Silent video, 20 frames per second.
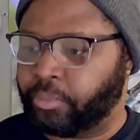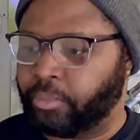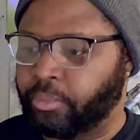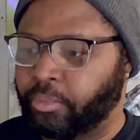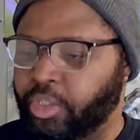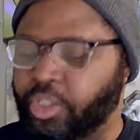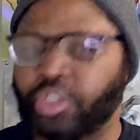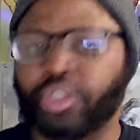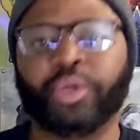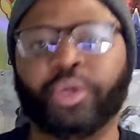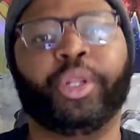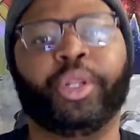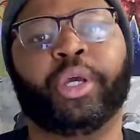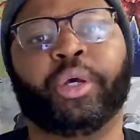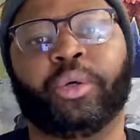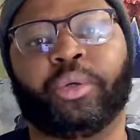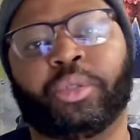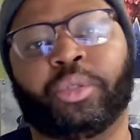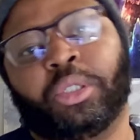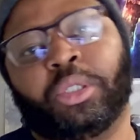
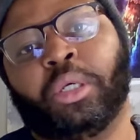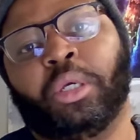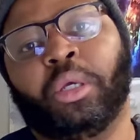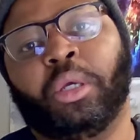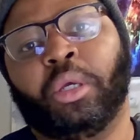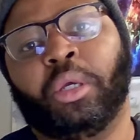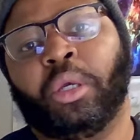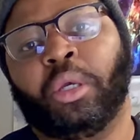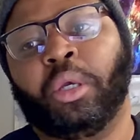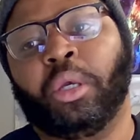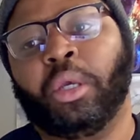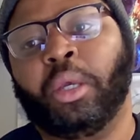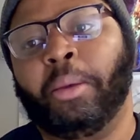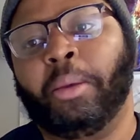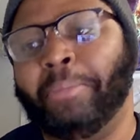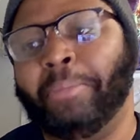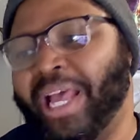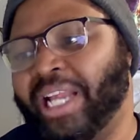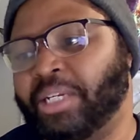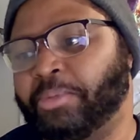studios,
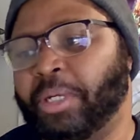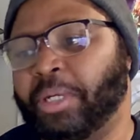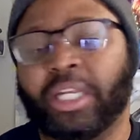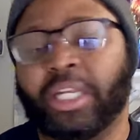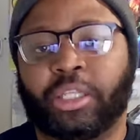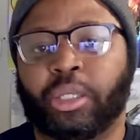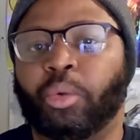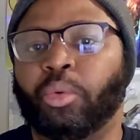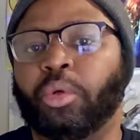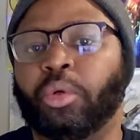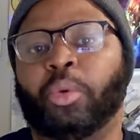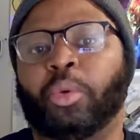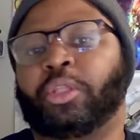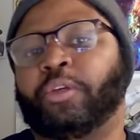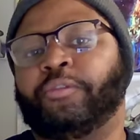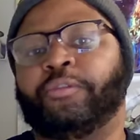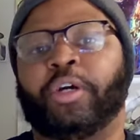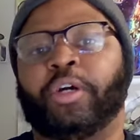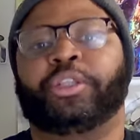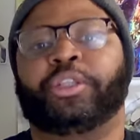management that don't know what the
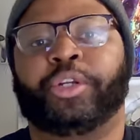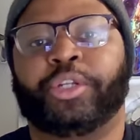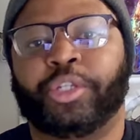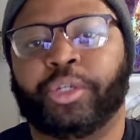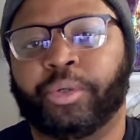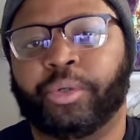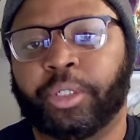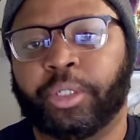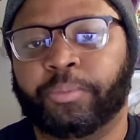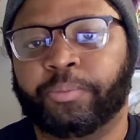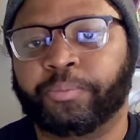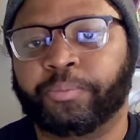fuck they're doing.